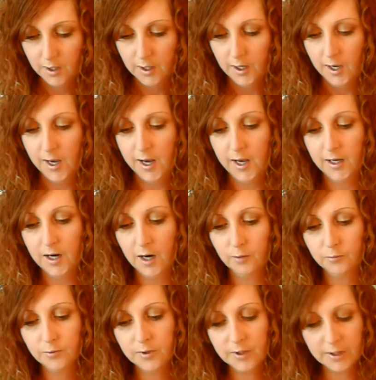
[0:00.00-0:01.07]
And I
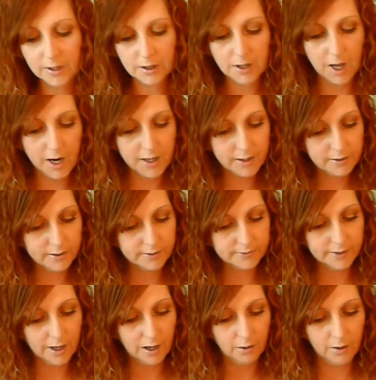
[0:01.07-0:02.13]
really like this,
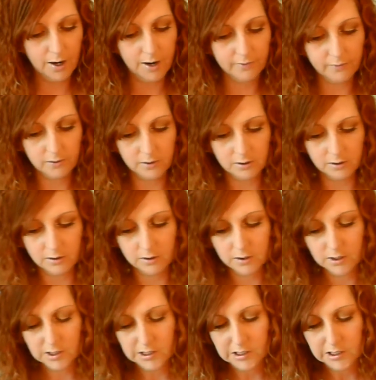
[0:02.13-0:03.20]
however.
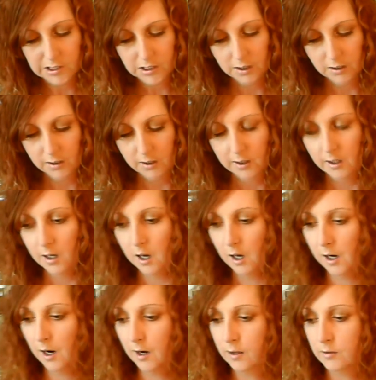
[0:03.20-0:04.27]

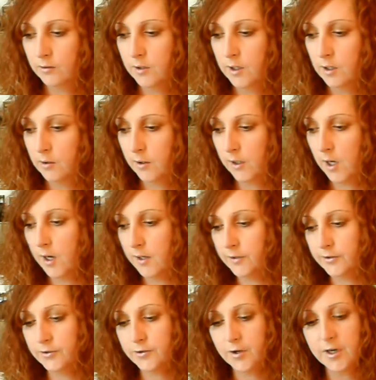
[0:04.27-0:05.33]
I don't know, it's kind of
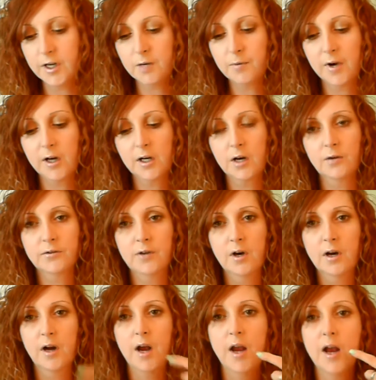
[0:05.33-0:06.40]
streaky when it goes
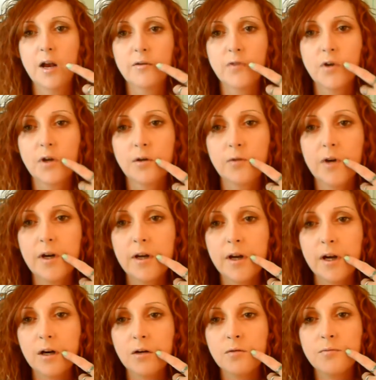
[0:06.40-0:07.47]
on. I have it on right
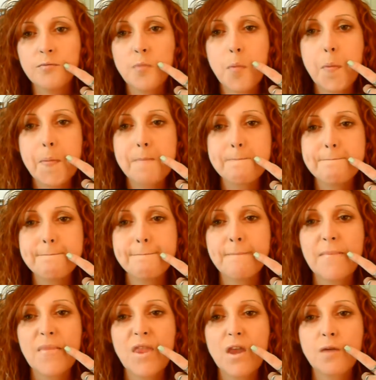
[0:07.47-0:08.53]
now.
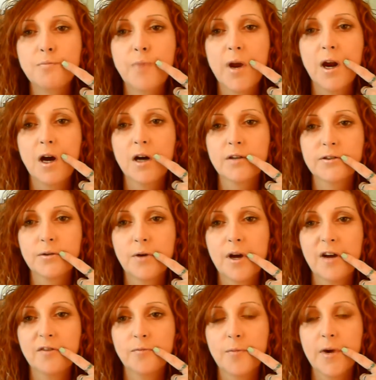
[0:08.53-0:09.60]
But I also
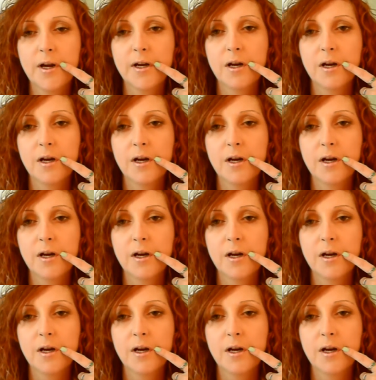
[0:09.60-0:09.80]
have my